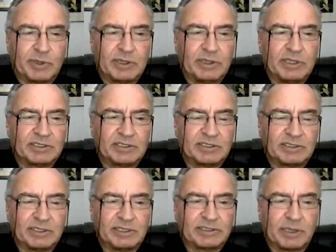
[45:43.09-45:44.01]
but this is
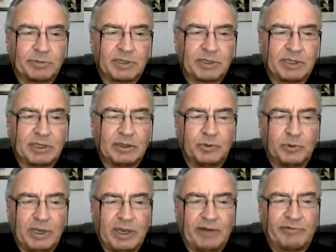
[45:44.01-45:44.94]
still something that
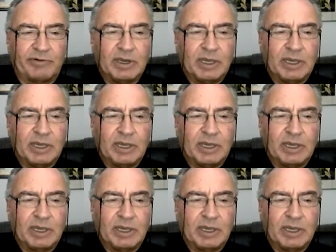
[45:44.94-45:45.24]
we have